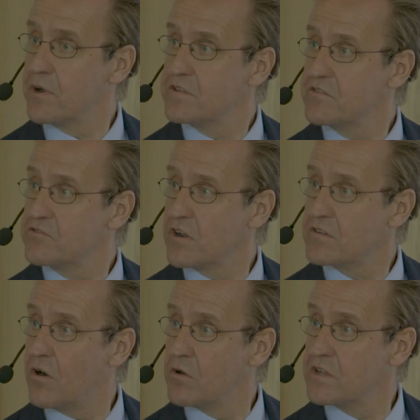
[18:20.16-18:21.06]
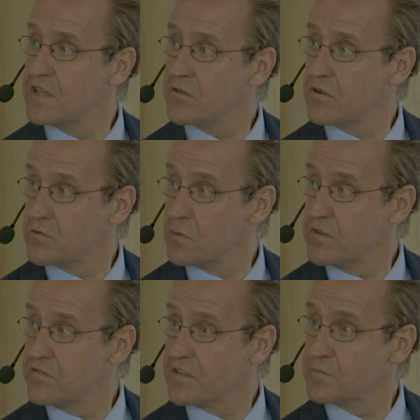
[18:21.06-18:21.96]
policy shock only
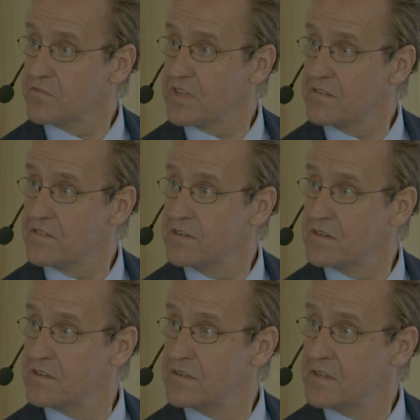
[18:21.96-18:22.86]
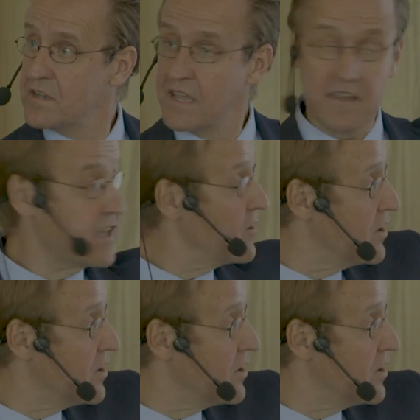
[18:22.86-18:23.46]
contributed 6% here. And you can